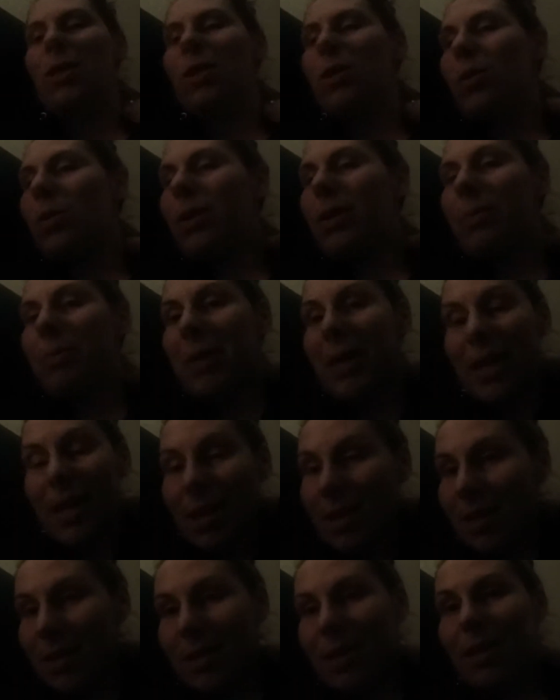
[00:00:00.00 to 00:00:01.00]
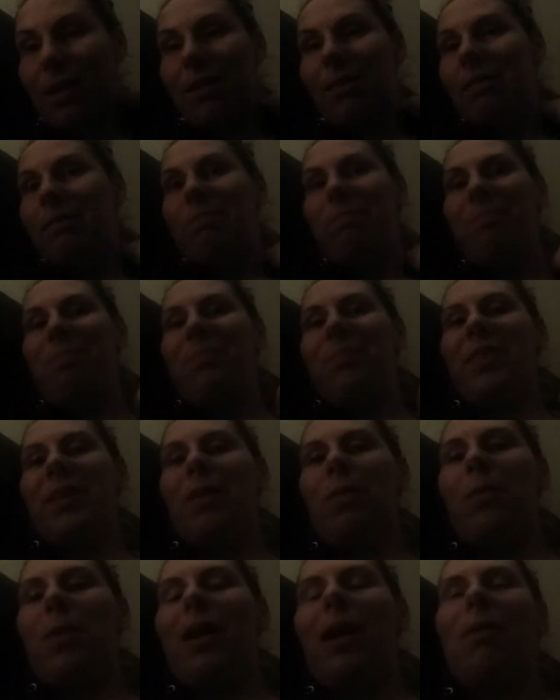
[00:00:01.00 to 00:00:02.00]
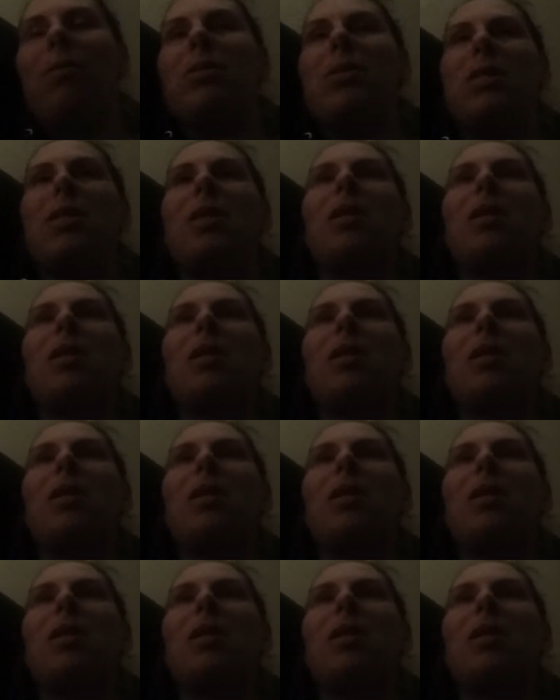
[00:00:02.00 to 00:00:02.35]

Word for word: lured me in when I was